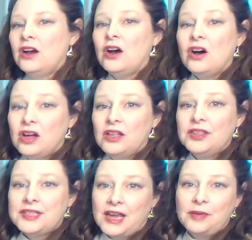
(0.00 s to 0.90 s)
all the
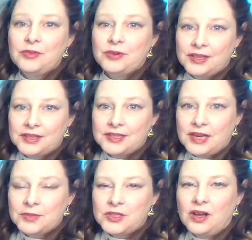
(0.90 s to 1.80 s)
time throughout the same
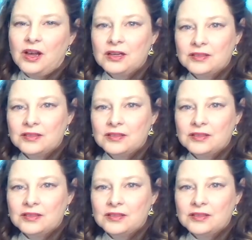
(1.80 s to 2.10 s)
song.